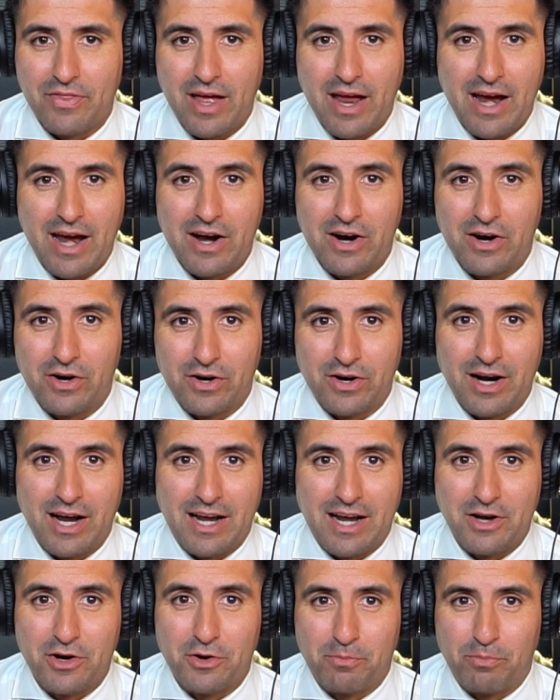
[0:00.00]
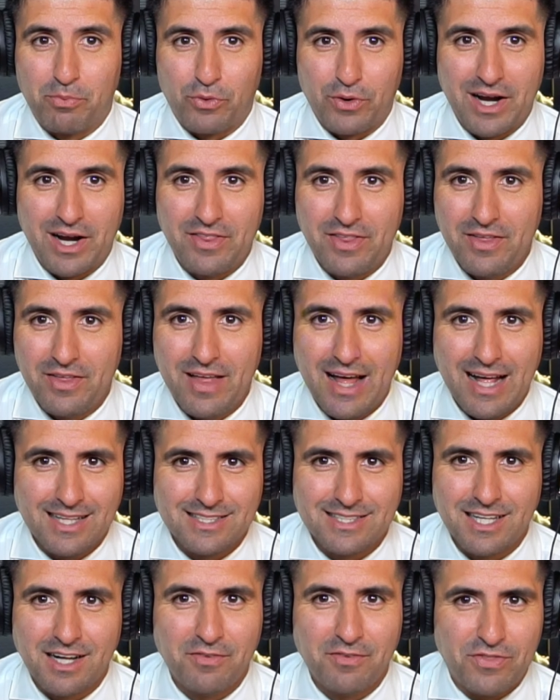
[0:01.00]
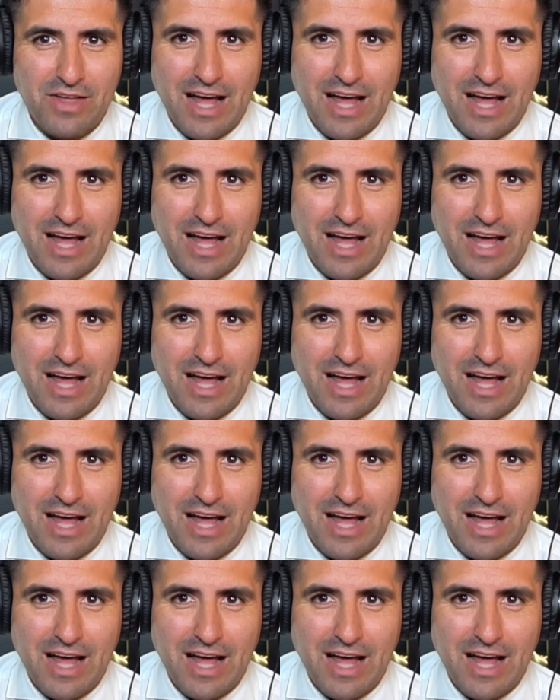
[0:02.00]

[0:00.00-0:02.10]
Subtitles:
the air and you're breathing that stuff,